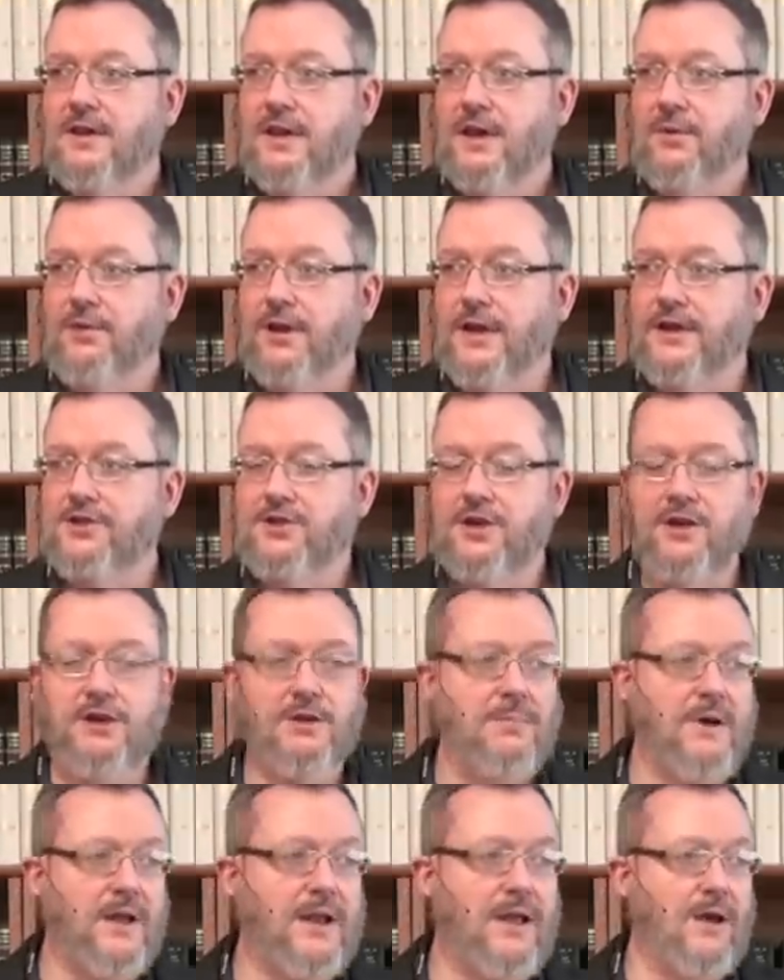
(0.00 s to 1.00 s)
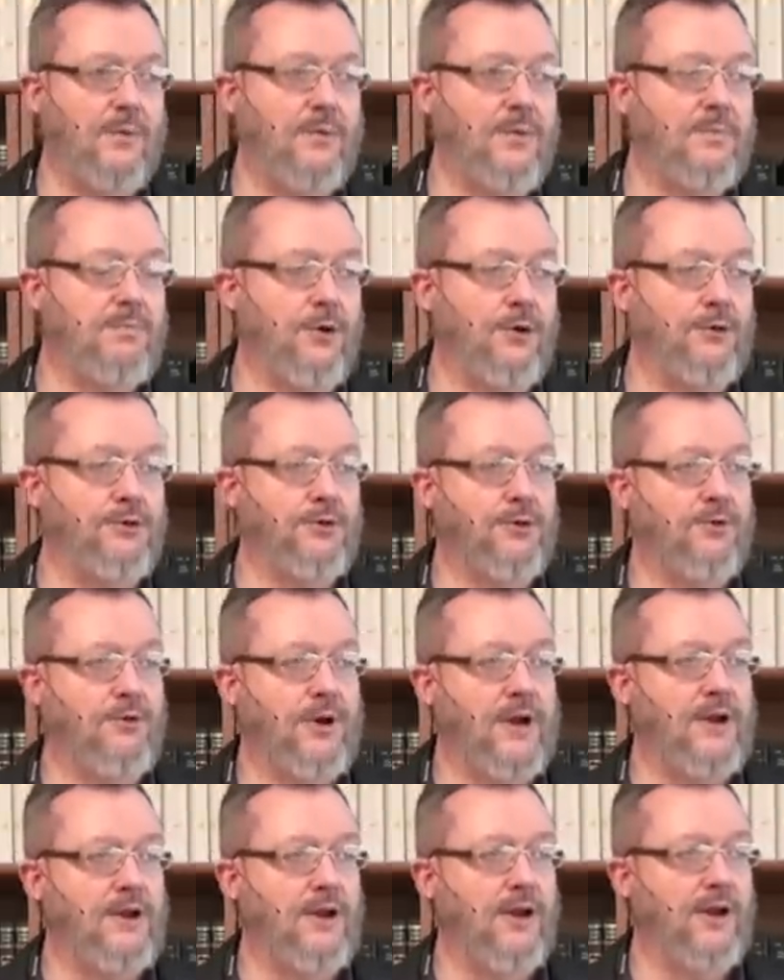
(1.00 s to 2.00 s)
And when I shared about how we both
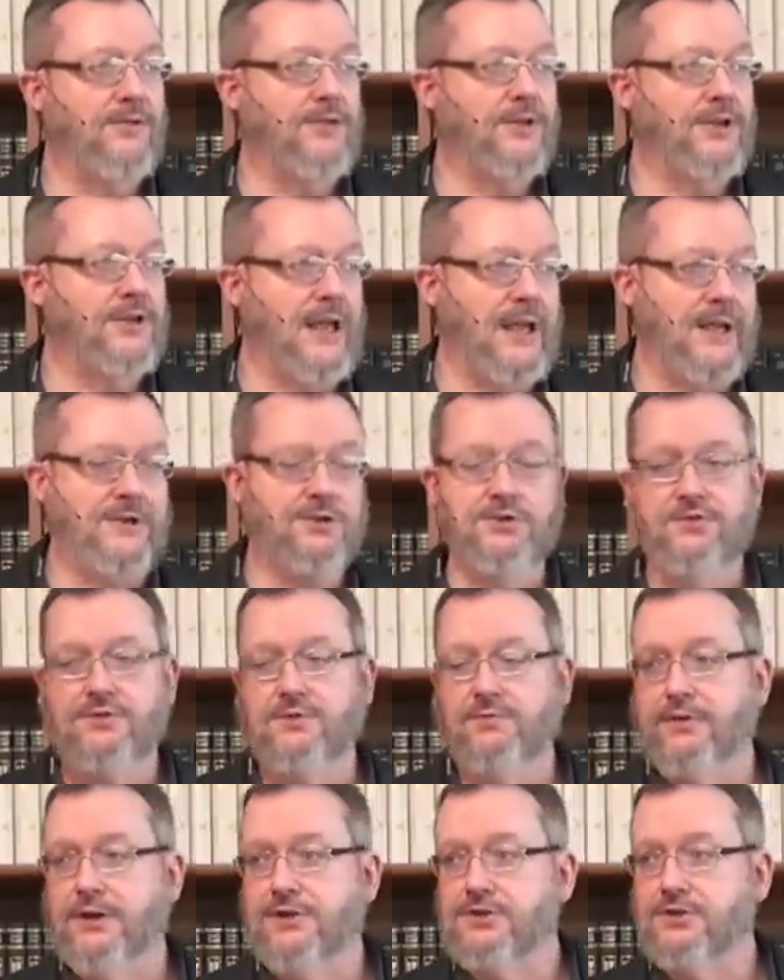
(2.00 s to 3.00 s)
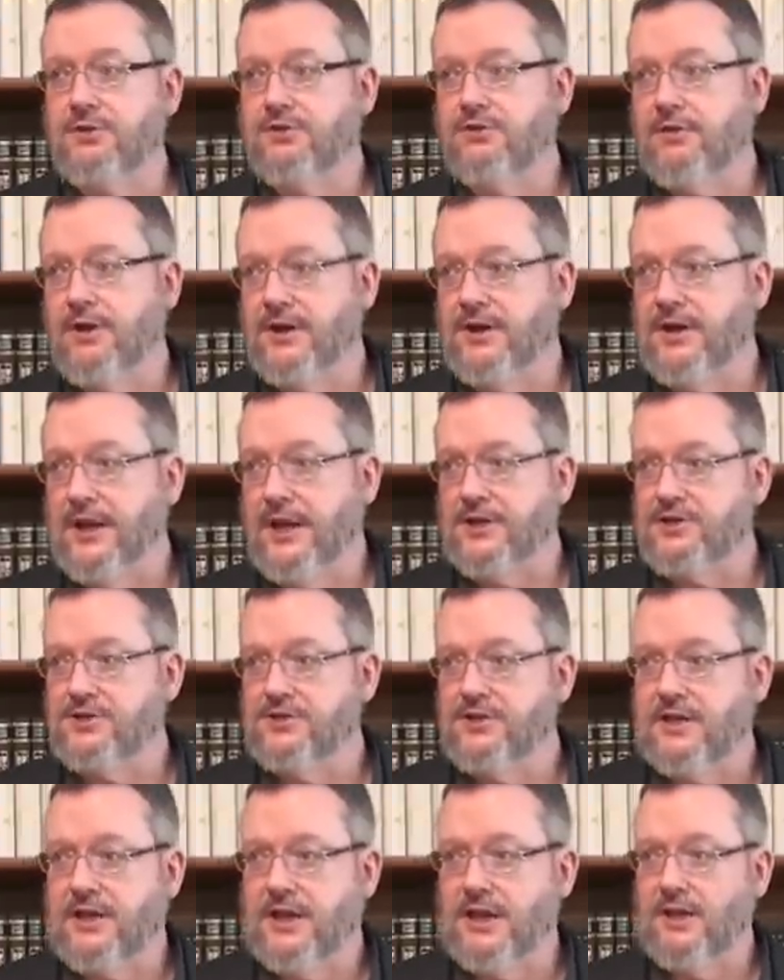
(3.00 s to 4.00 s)
agreed on the dangers of regional accreditation
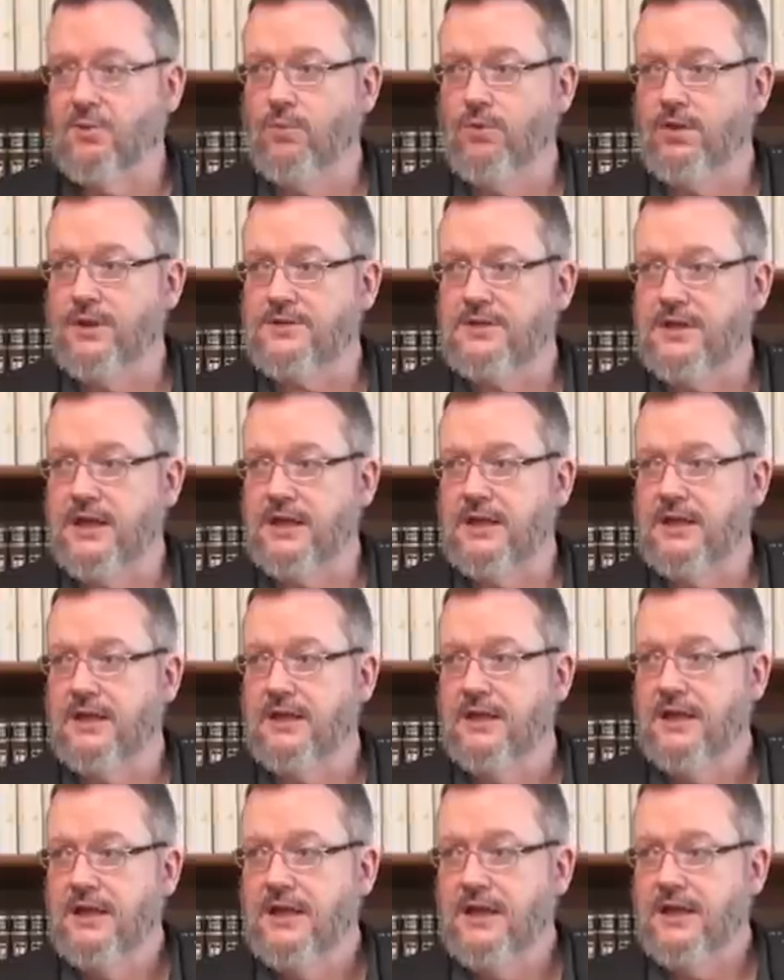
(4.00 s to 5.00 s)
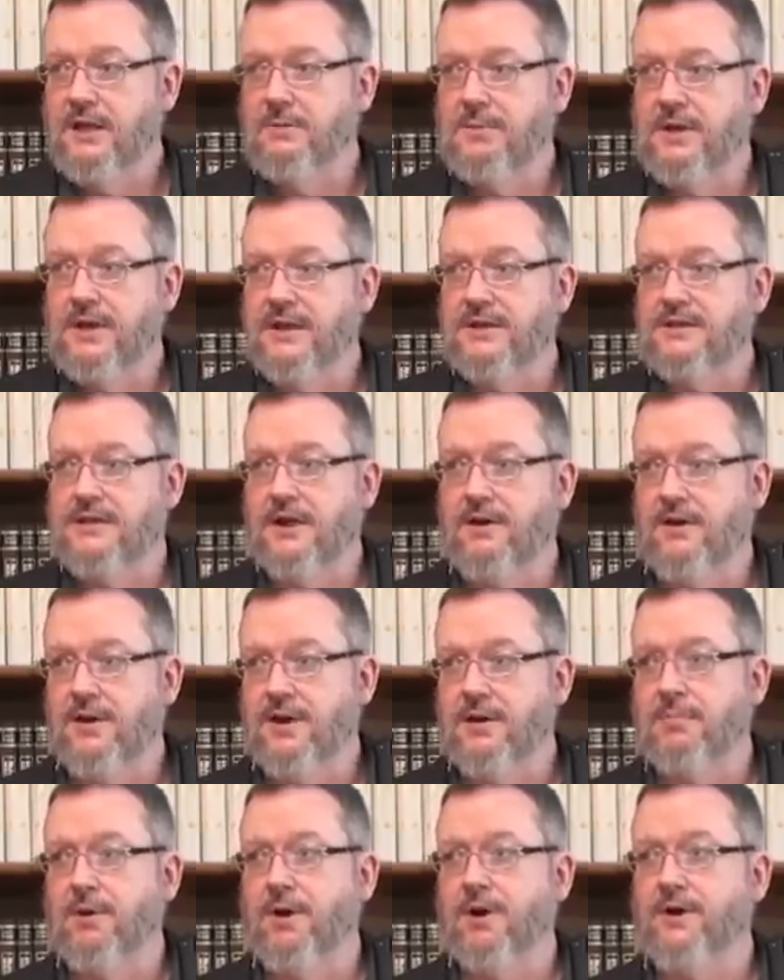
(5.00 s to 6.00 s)
and kind of where it's heading, he began tearing
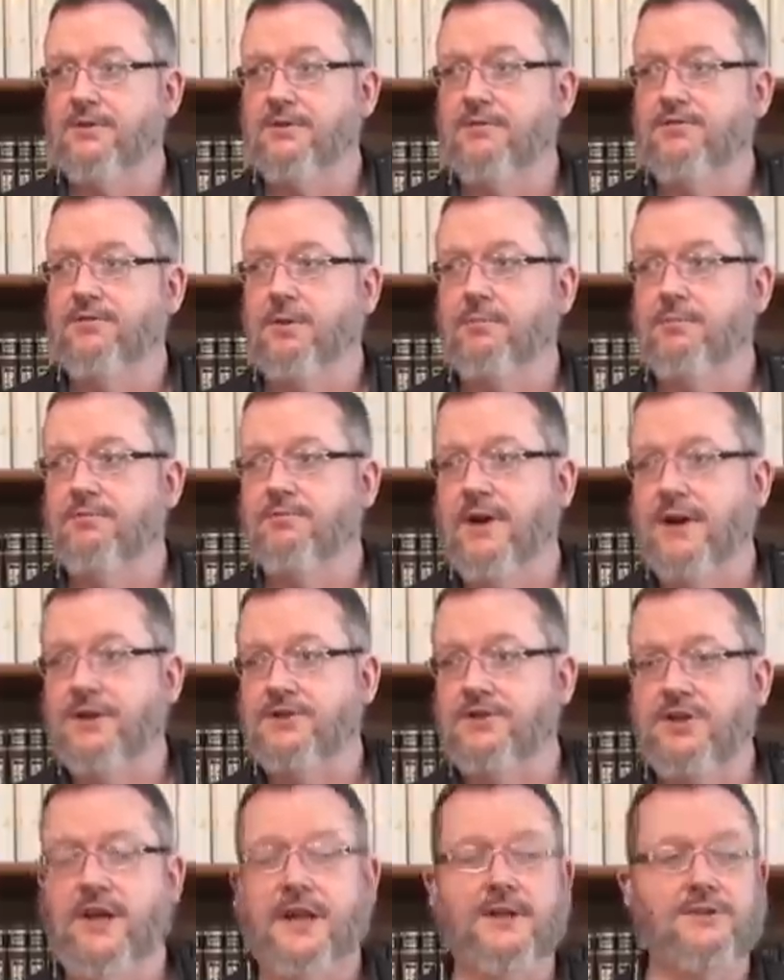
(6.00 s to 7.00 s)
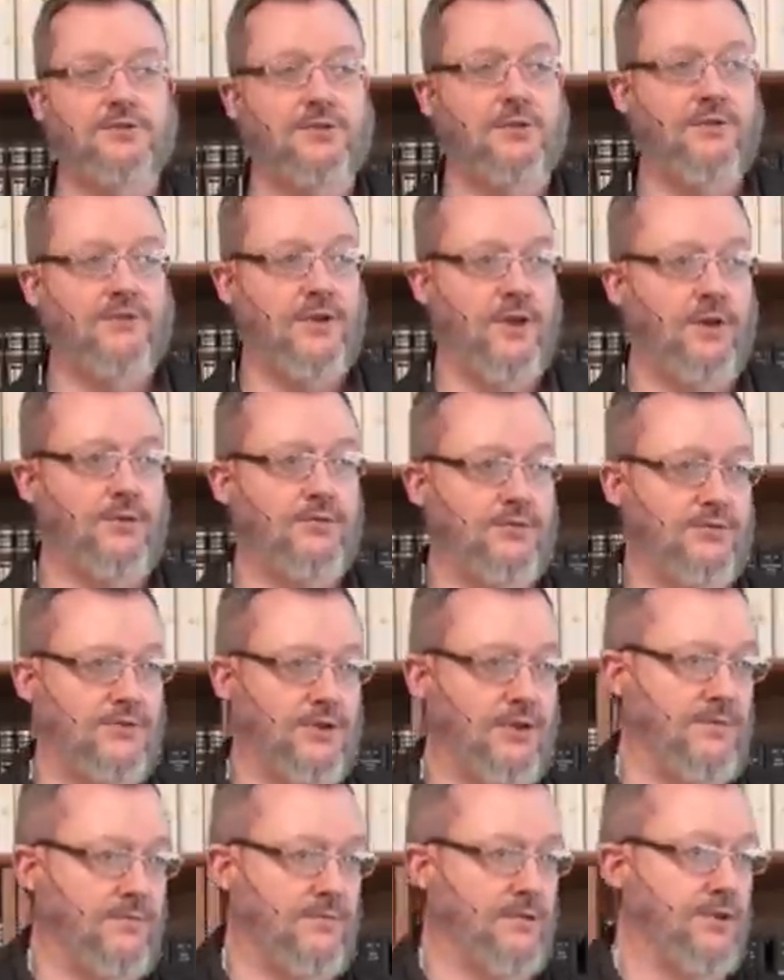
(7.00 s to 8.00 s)
apart the former vice chancellor of the
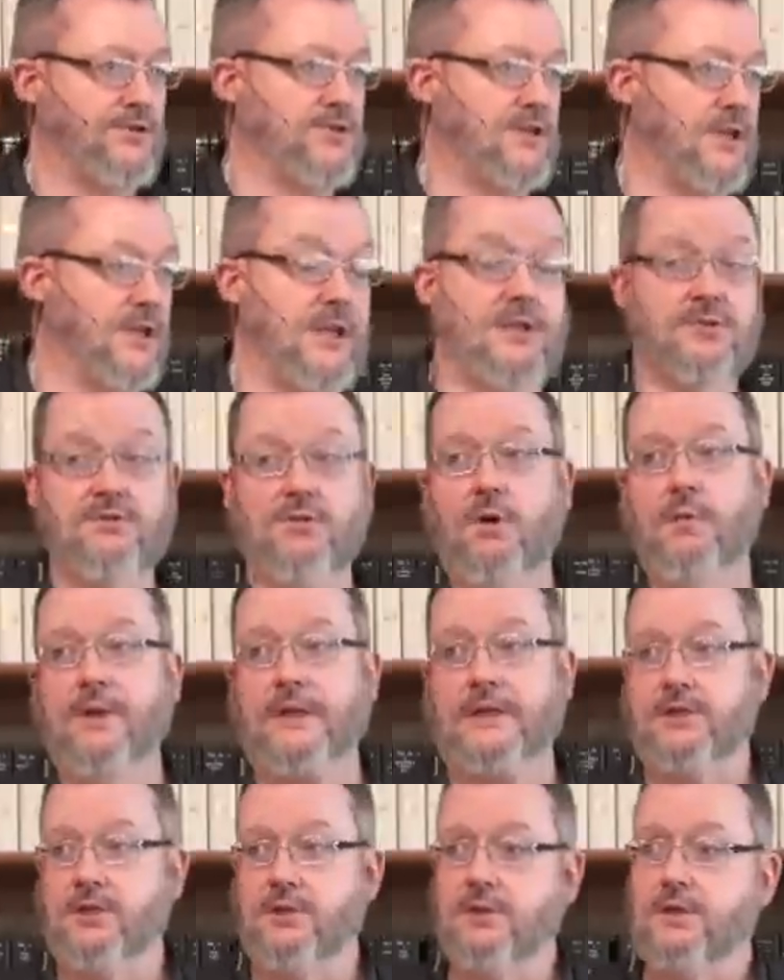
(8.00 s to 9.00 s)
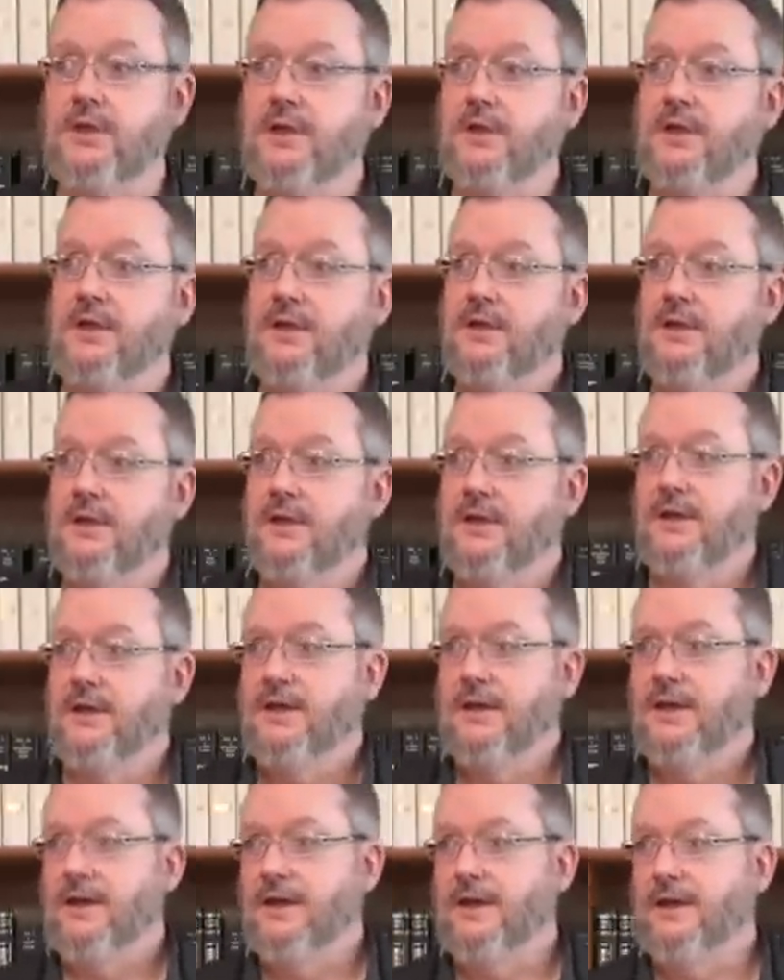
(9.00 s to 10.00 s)
university he's going to.
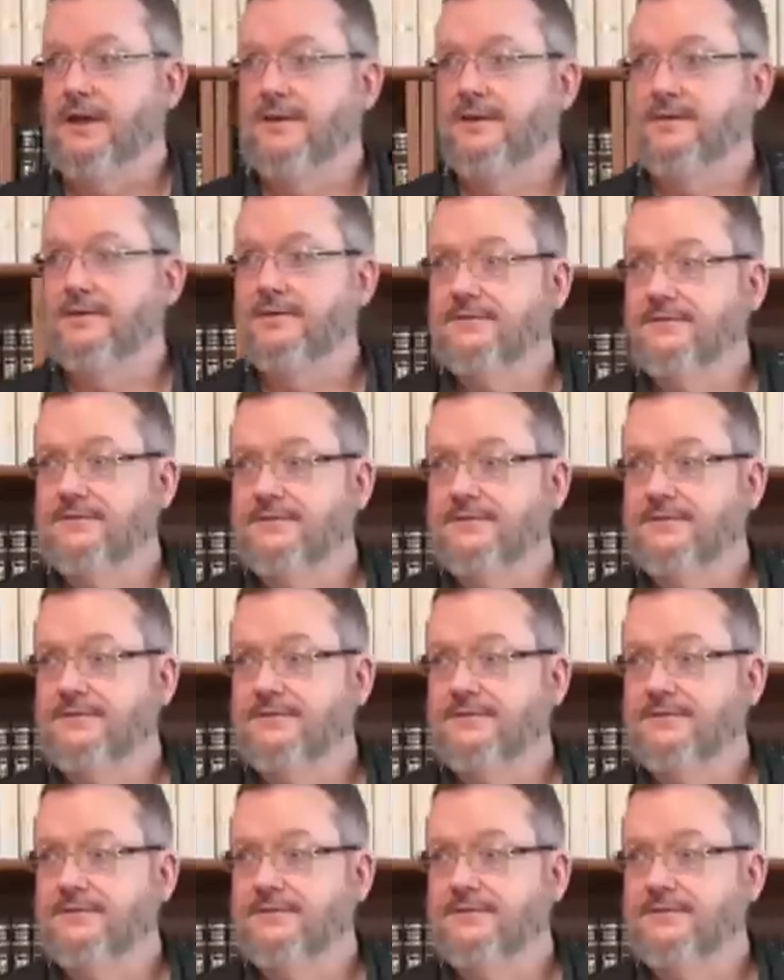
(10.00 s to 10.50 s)
Uh,